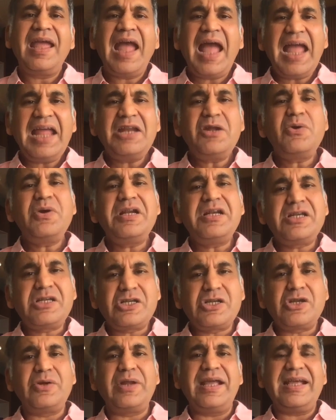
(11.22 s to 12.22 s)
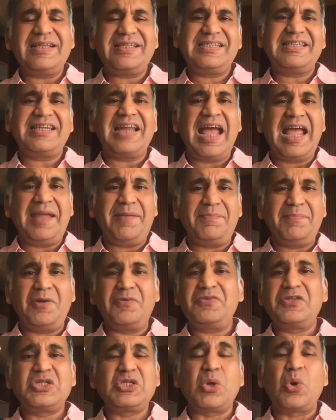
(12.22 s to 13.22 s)
I know in today's time
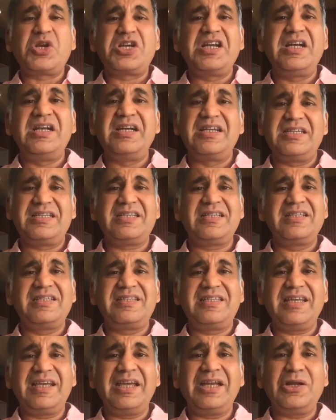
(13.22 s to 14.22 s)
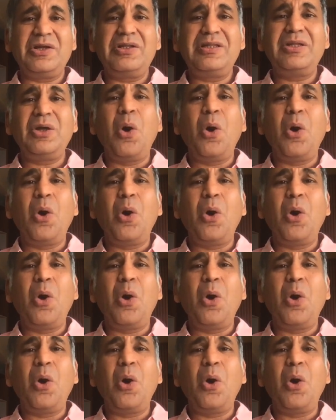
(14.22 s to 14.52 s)
of social distancing and all,